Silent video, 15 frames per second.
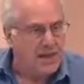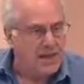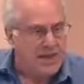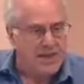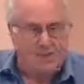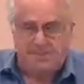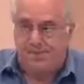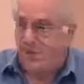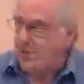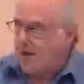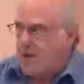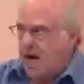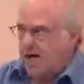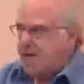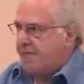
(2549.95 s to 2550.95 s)
these
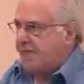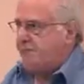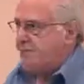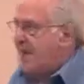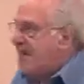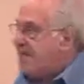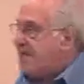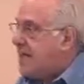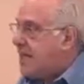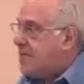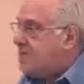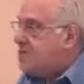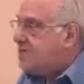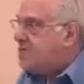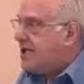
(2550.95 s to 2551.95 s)
periodic
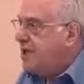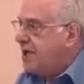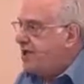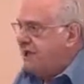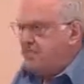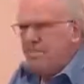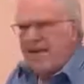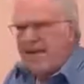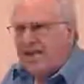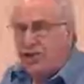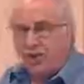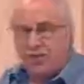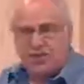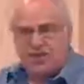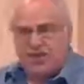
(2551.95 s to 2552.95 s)
breakdowns that make
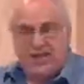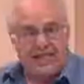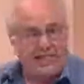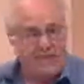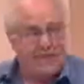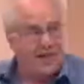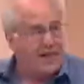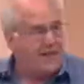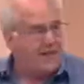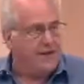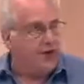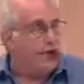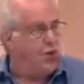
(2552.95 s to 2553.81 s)
no sense, that